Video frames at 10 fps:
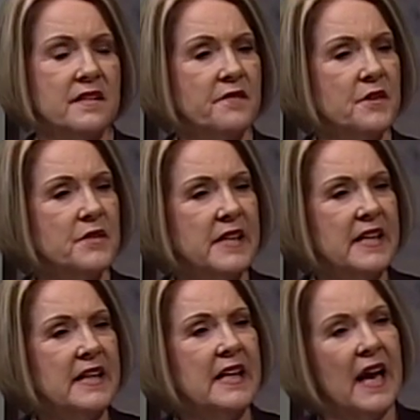if there's
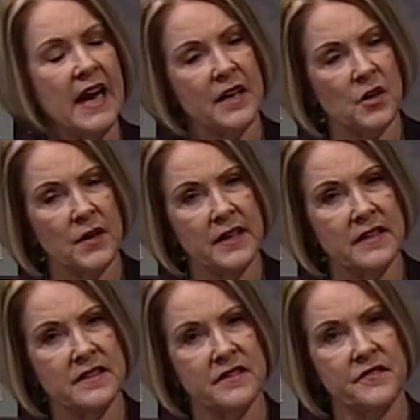any anger in
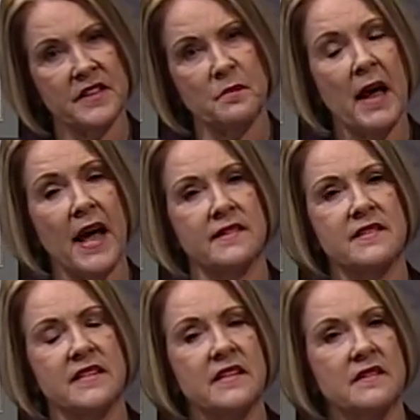us, if this
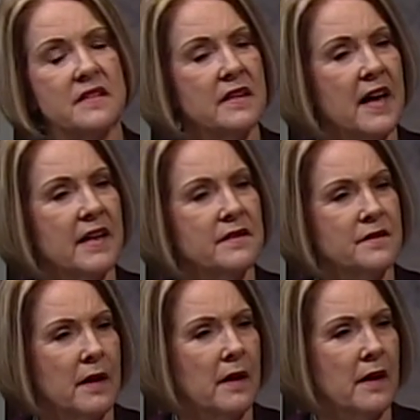past season
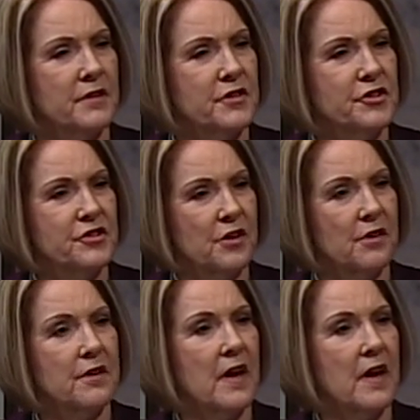has stirred hard.